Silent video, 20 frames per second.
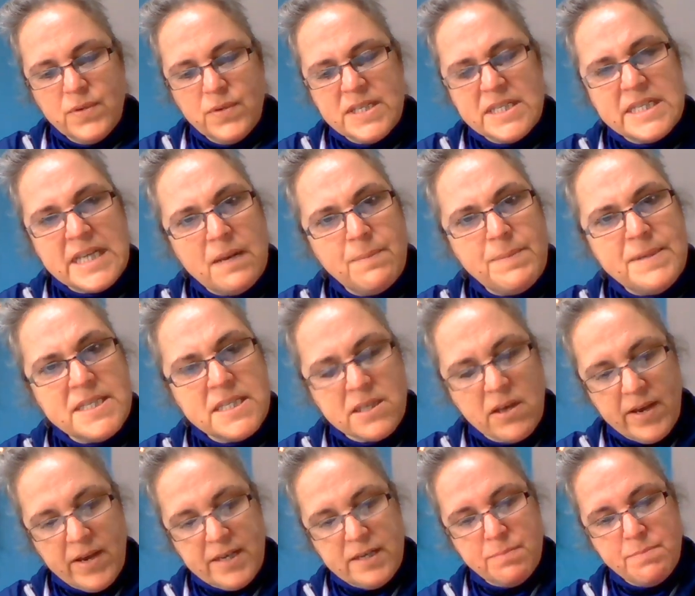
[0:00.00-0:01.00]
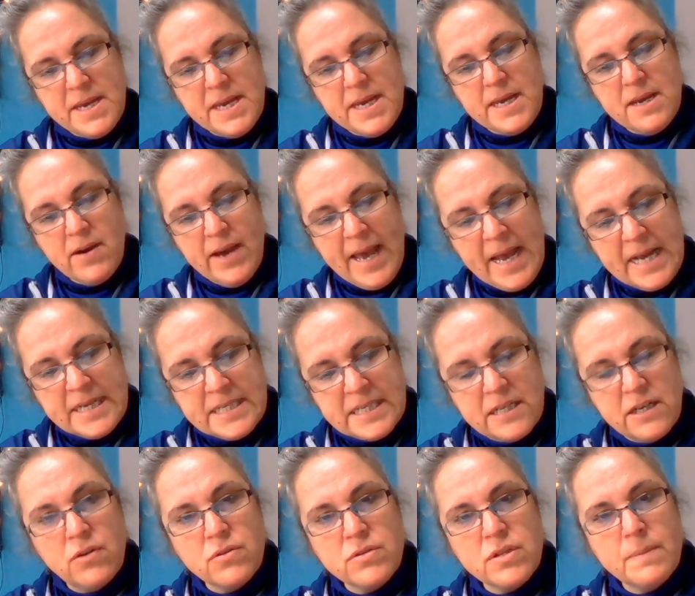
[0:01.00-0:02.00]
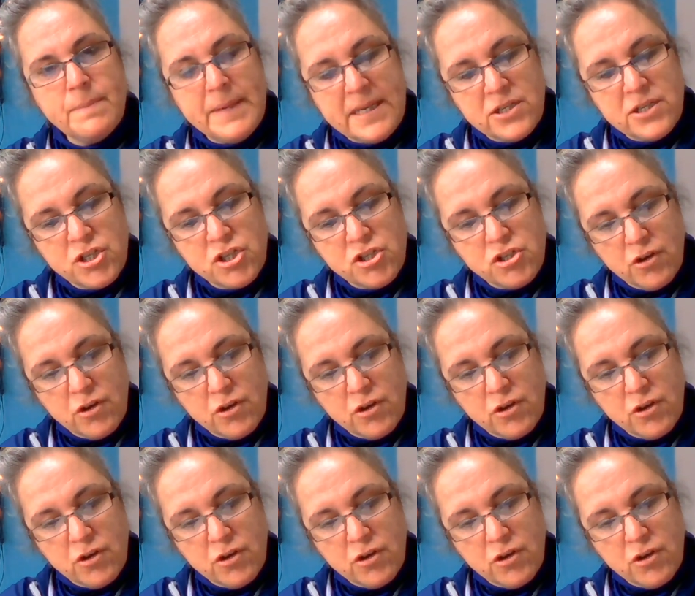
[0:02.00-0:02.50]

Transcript: With Stella beside me, I headed along the beach,